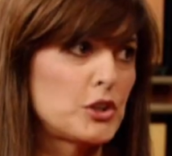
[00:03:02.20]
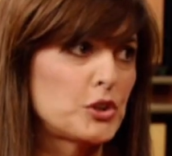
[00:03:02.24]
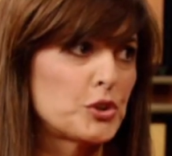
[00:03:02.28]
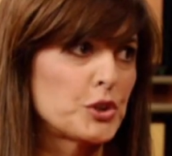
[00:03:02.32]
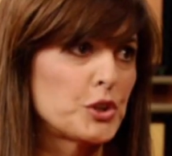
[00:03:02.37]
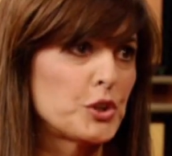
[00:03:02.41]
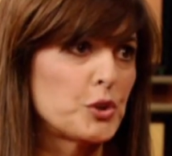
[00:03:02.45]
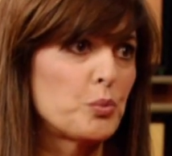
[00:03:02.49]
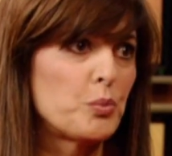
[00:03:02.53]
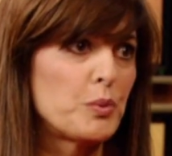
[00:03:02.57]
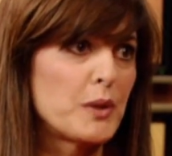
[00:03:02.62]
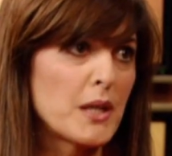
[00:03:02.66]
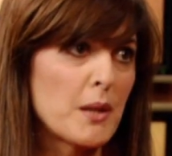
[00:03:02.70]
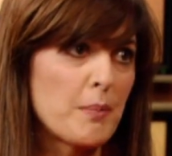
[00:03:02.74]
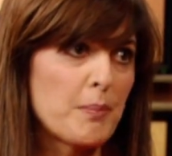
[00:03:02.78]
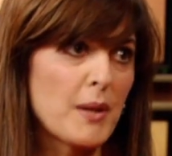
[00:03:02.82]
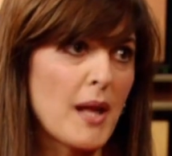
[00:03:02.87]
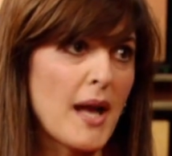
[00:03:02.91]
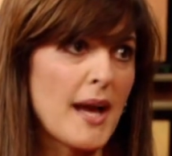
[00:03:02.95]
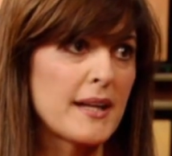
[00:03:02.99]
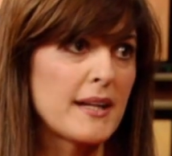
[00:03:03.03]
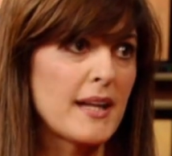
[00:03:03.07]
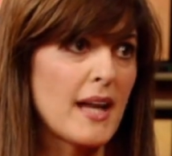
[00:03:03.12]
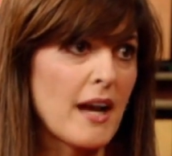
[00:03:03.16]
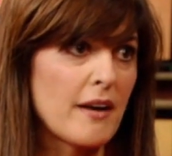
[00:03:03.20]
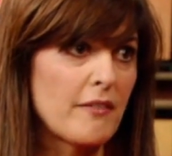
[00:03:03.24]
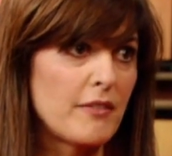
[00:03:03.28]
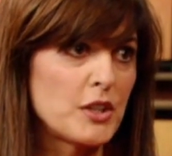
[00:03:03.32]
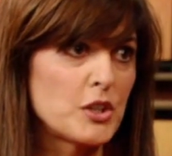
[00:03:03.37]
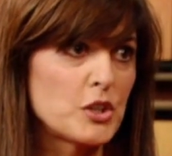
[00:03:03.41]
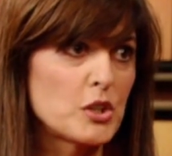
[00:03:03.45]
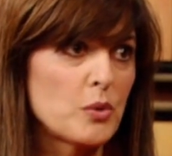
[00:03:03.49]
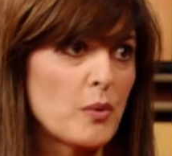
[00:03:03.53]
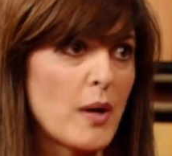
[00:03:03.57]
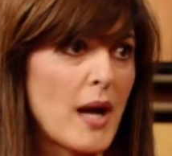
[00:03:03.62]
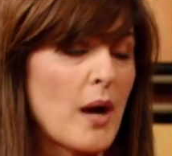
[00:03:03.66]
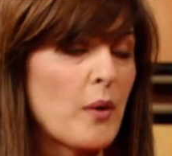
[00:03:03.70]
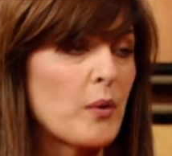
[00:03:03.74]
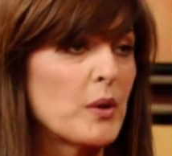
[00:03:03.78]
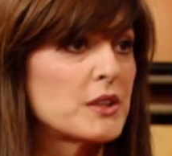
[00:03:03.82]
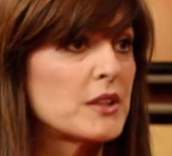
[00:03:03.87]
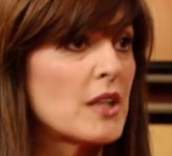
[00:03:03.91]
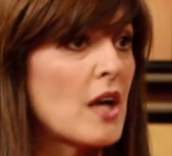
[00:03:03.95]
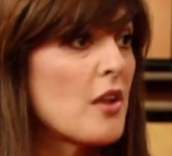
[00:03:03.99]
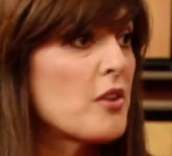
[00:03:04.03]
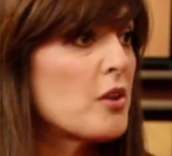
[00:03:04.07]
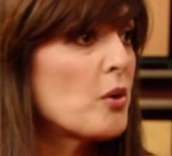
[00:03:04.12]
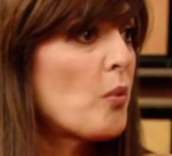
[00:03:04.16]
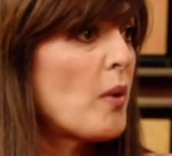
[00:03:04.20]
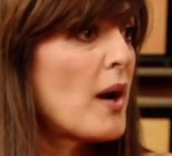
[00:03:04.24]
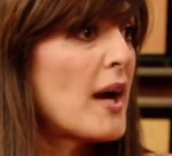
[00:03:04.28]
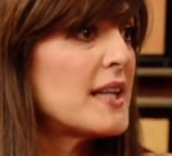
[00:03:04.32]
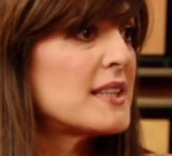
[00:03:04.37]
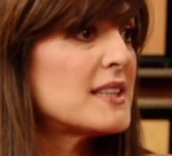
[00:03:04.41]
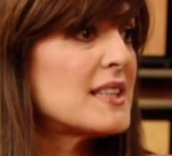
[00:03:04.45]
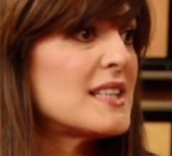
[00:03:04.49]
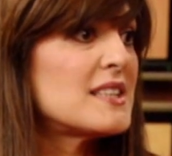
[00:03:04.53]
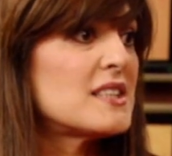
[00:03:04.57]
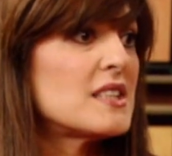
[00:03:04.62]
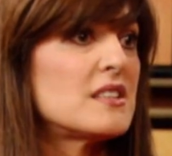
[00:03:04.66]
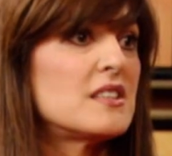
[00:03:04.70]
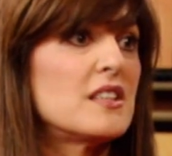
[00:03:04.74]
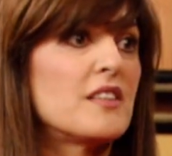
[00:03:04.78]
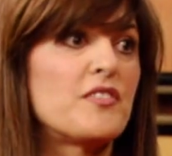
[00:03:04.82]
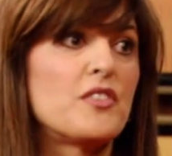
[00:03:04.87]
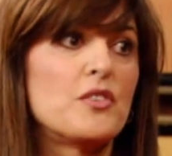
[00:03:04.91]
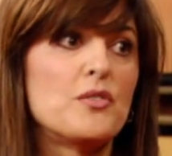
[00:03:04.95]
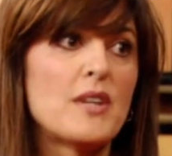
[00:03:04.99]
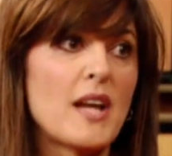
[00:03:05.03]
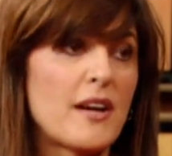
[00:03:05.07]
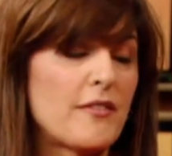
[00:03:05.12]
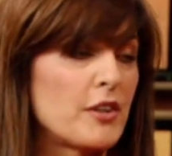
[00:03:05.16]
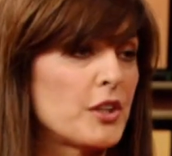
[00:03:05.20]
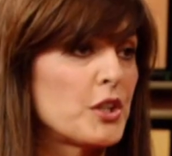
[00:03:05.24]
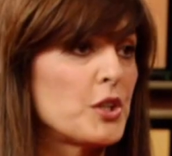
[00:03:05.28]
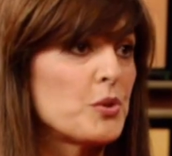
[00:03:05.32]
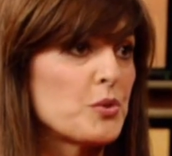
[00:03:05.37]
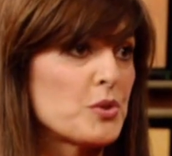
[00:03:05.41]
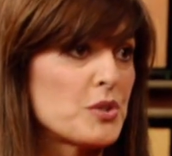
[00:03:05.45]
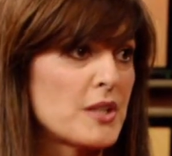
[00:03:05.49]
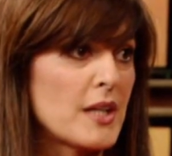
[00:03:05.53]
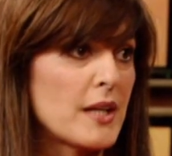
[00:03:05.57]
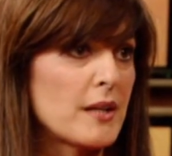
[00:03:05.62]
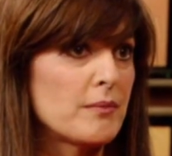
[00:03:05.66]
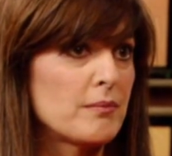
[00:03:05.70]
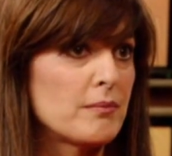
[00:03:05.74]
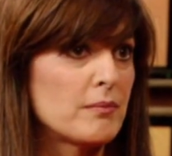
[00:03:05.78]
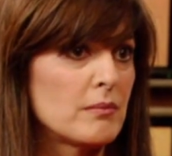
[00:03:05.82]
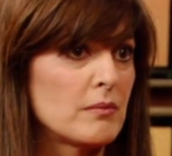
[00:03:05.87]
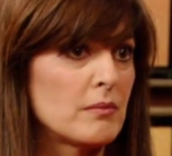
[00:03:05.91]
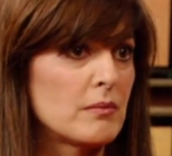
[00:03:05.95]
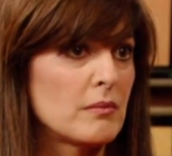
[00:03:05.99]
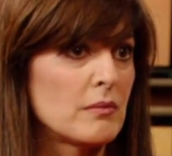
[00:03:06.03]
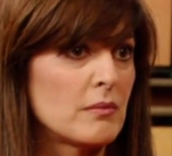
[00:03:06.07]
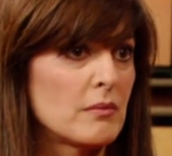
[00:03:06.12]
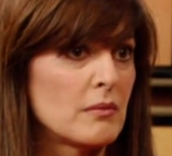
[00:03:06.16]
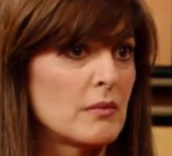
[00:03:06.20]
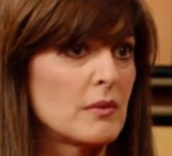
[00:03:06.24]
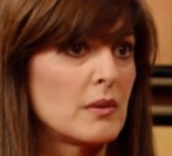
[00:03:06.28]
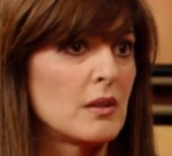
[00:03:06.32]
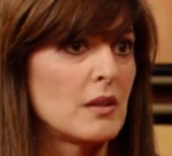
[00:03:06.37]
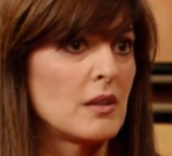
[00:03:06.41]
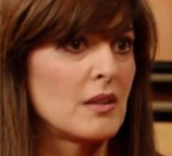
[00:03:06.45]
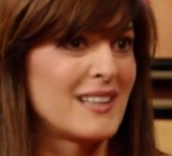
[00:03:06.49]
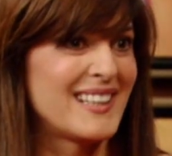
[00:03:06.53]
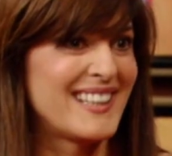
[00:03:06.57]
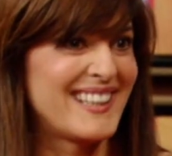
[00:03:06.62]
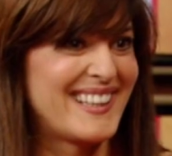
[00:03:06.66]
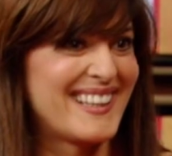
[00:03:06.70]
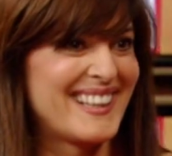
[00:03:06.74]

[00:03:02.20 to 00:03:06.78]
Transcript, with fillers: sure you reapply it every two hours. Otherwise, it's as if you never used it. Oh my goodness. Next